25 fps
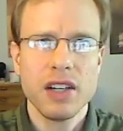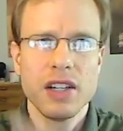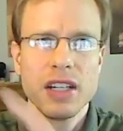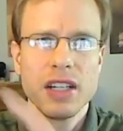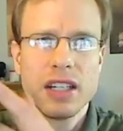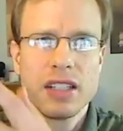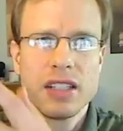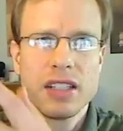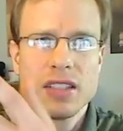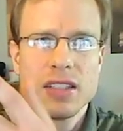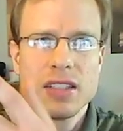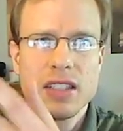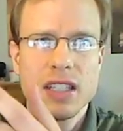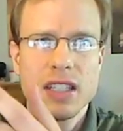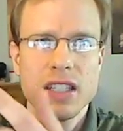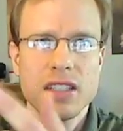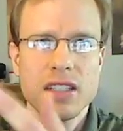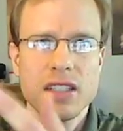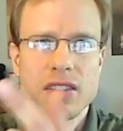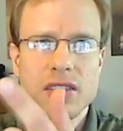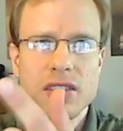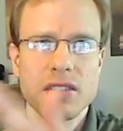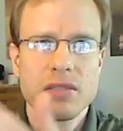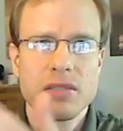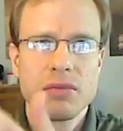You can see
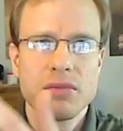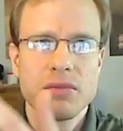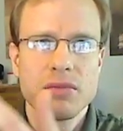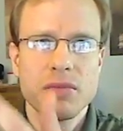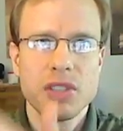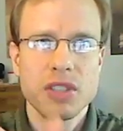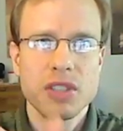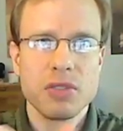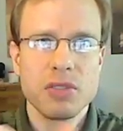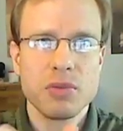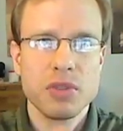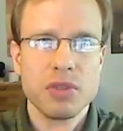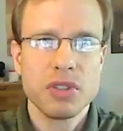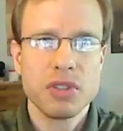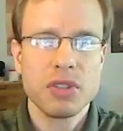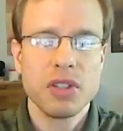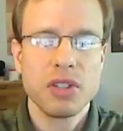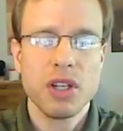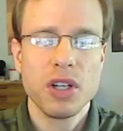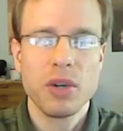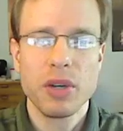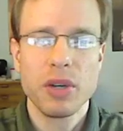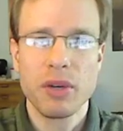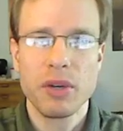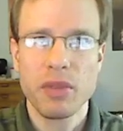it's just was
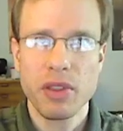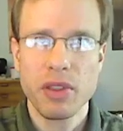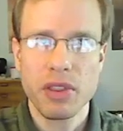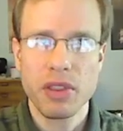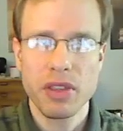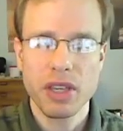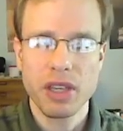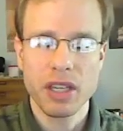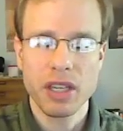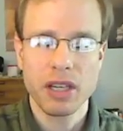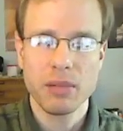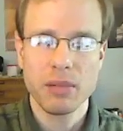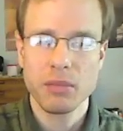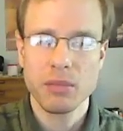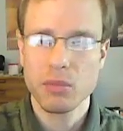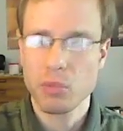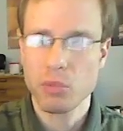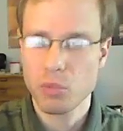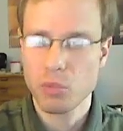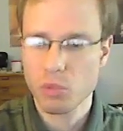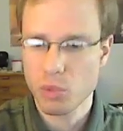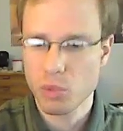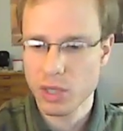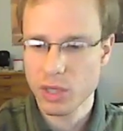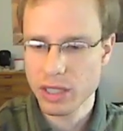glowing with the
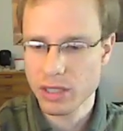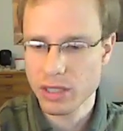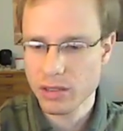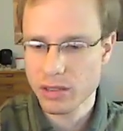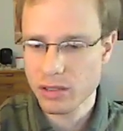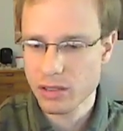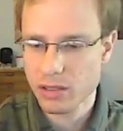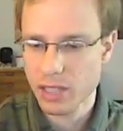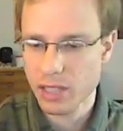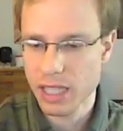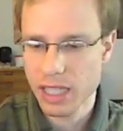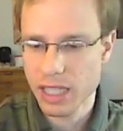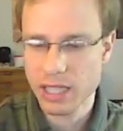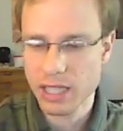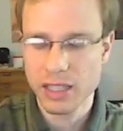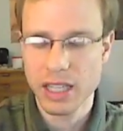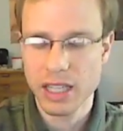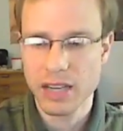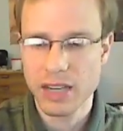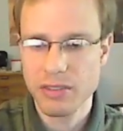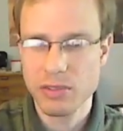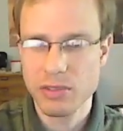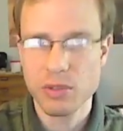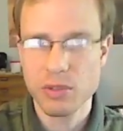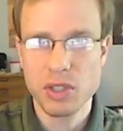one light
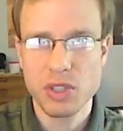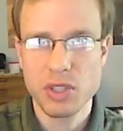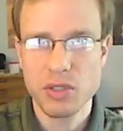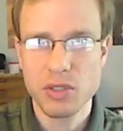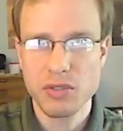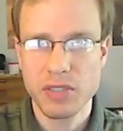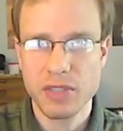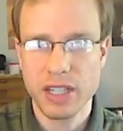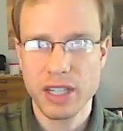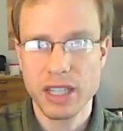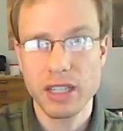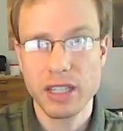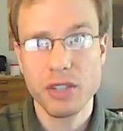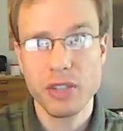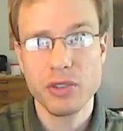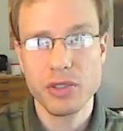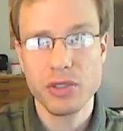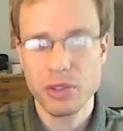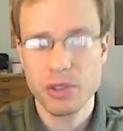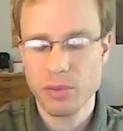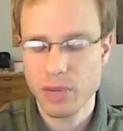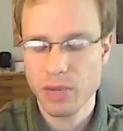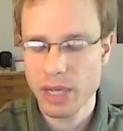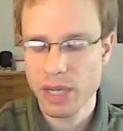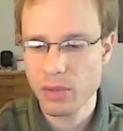left, which is fine. It'll
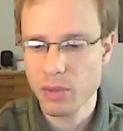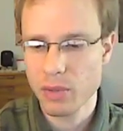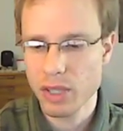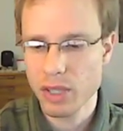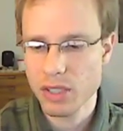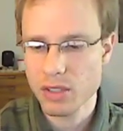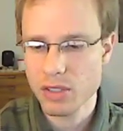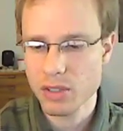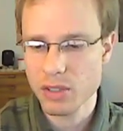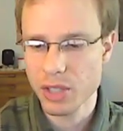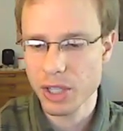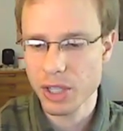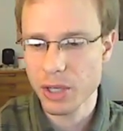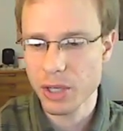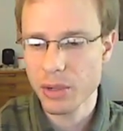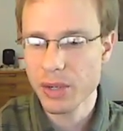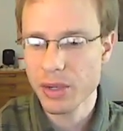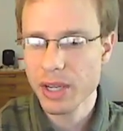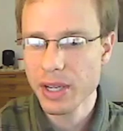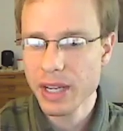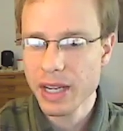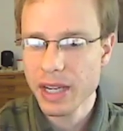turn red when it's low.